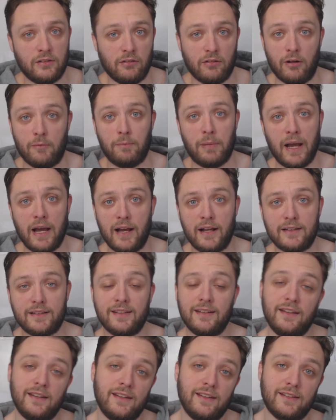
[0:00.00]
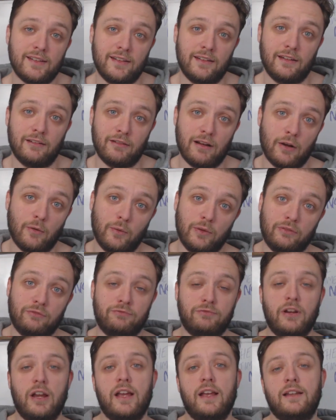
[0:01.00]
they're at parties and they're out with
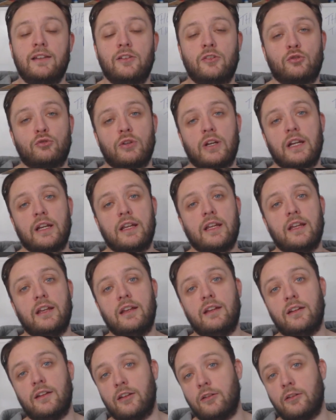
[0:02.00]
friends drinking,